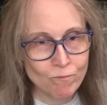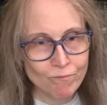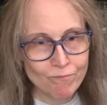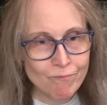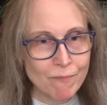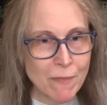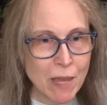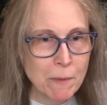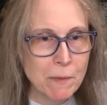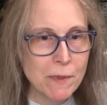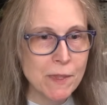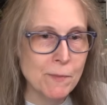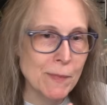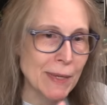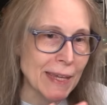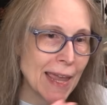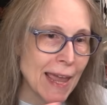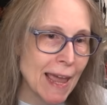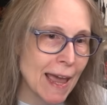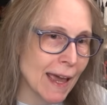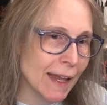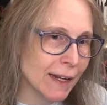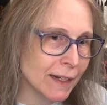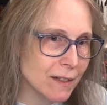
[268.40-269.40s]
maybe the
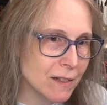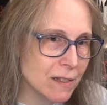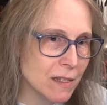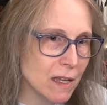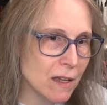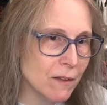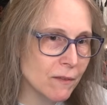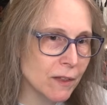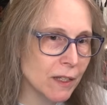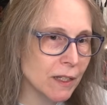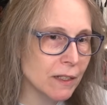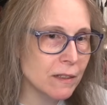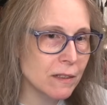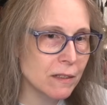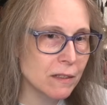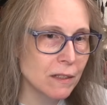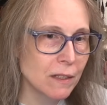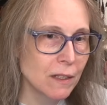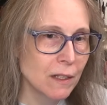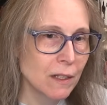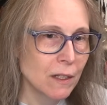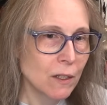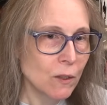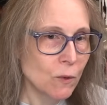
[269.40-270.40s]
mechanics of it.
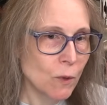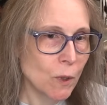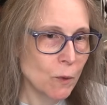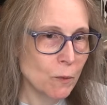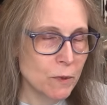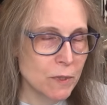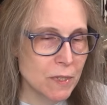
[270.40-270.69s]
What